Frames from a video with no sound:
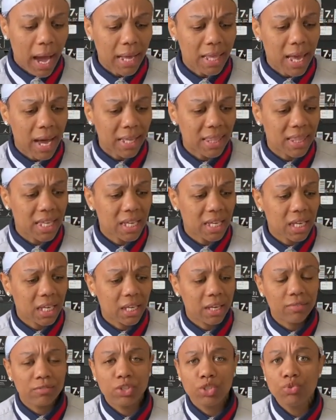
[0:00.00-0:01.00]
I think it
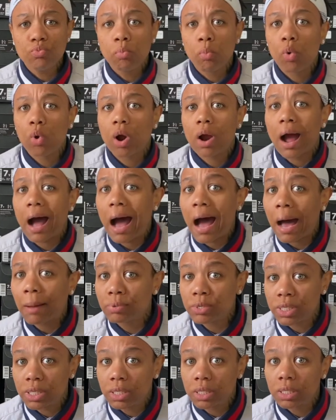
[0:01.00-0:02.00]
gives you more
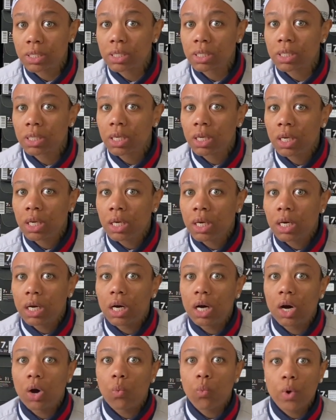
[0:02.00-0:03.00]
options
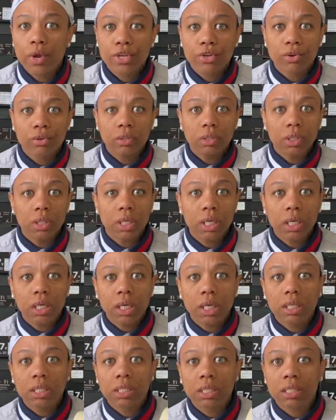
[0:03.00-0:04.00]
when you're looking
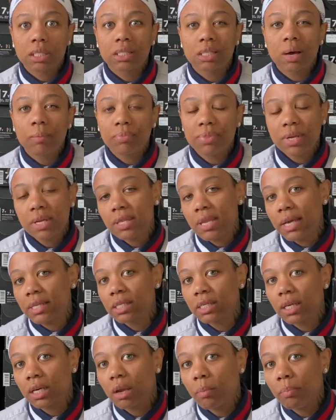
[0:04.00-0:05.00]
into something that's
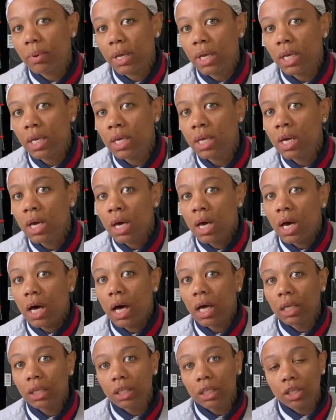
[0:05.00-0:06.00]
going to be
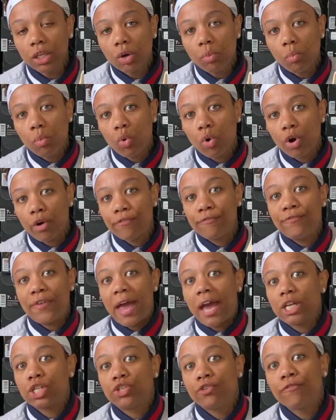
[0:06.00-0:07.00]
a little more
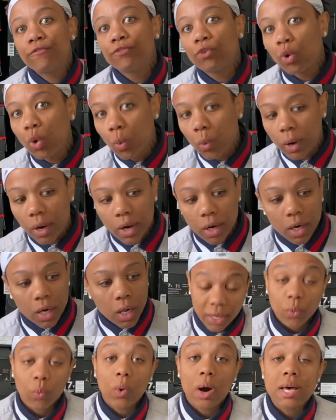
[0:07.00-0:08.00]
fashion forward.
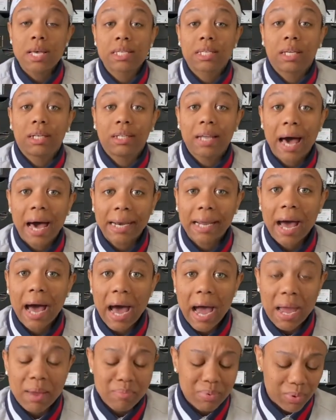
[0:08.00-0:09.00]
It was a lot of
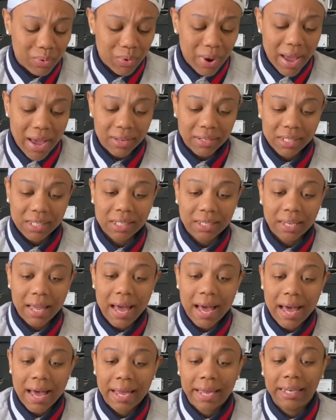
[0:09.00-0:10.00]
hype around the
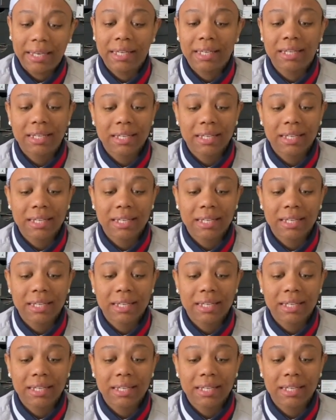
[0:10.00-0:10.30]
slide.